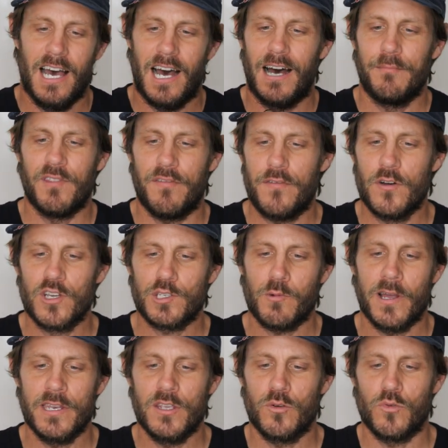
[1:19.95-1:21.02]
The first
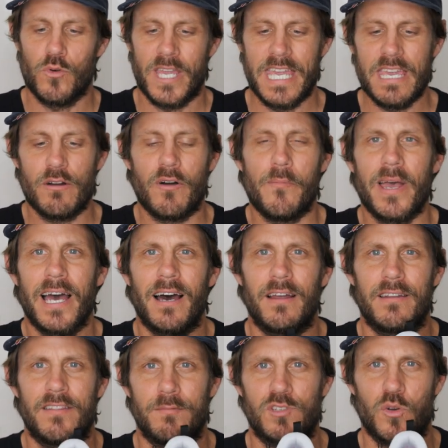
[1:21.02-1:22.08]
one you'll hear
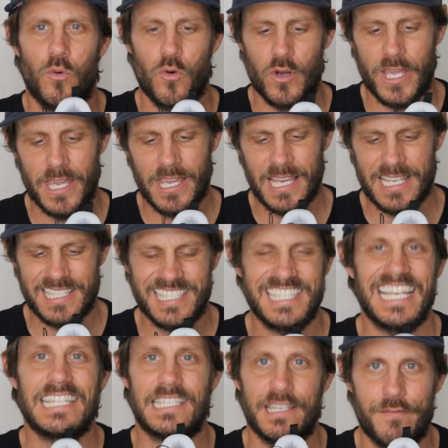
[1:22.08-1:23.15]
about them talking is
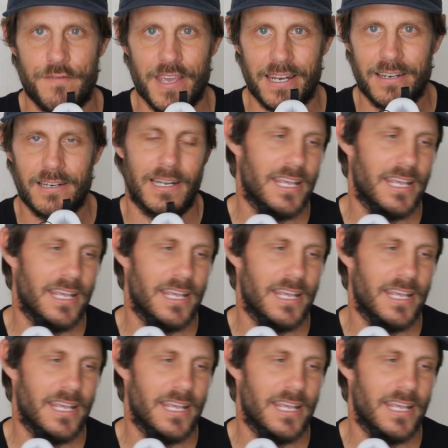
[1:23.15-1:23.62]
Scentsy Fit.